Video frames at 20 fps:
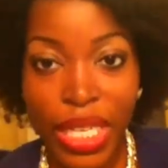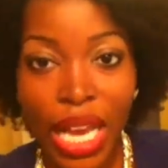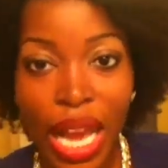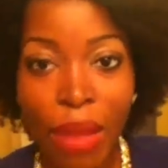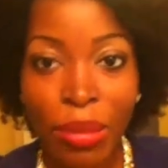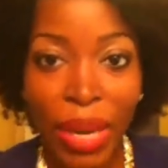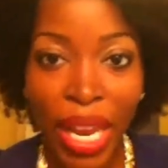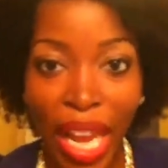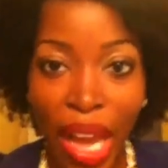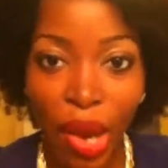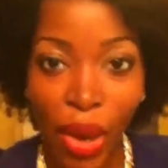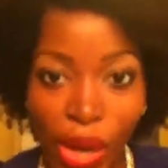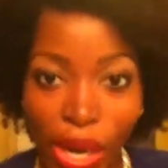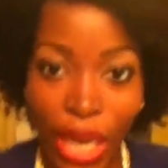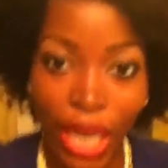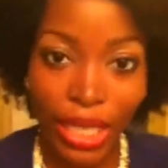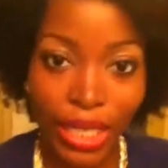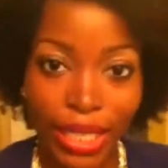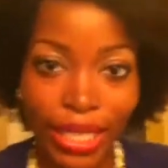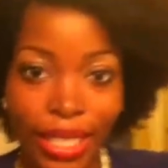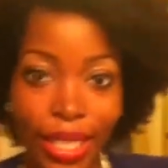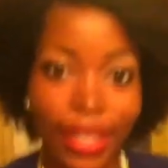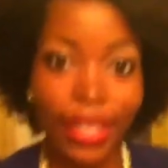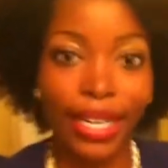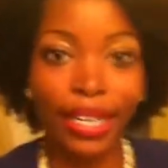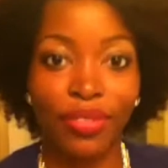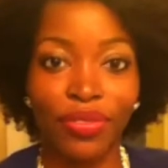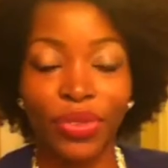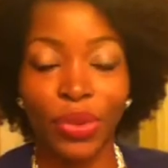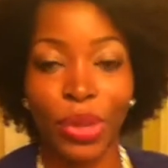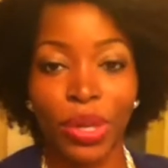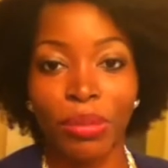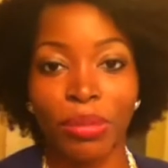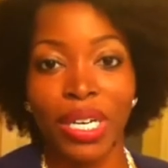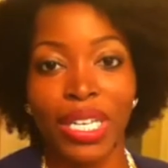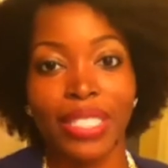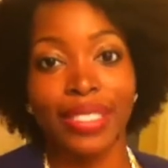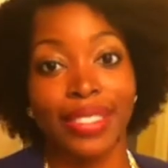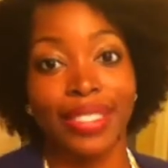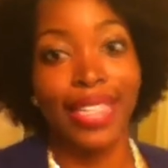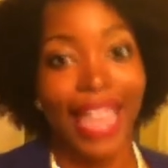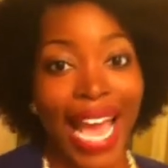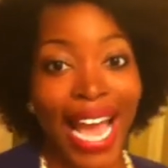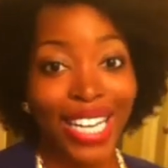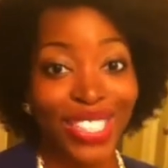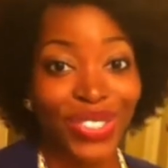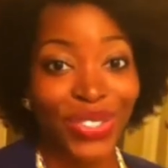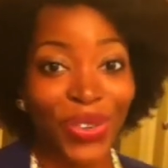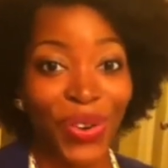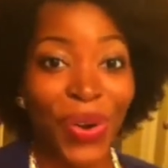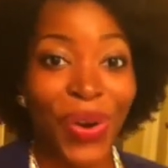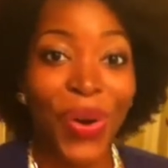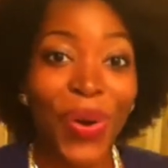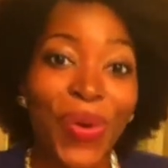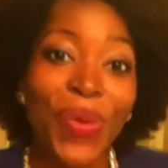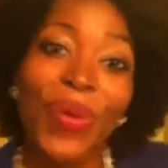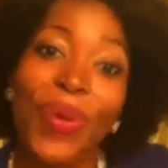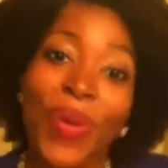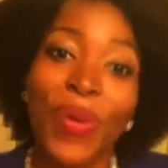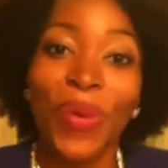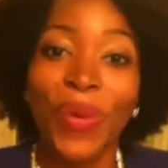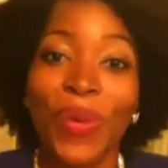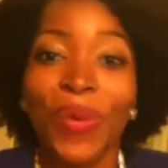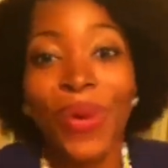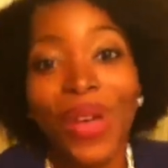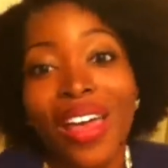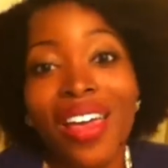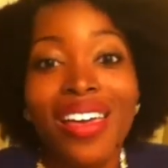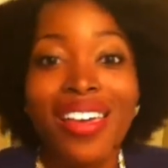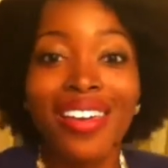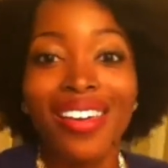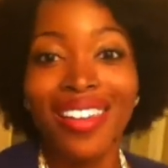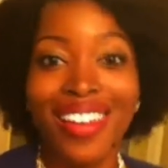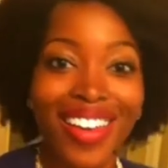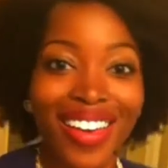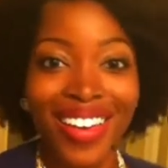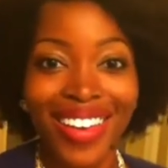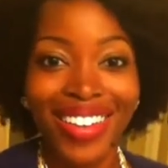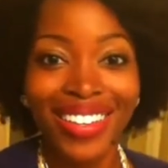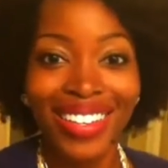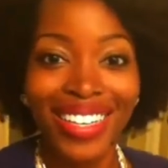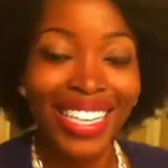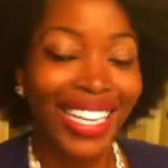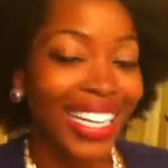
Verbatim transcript: I'm now a year and 4 months natural. Woohoo!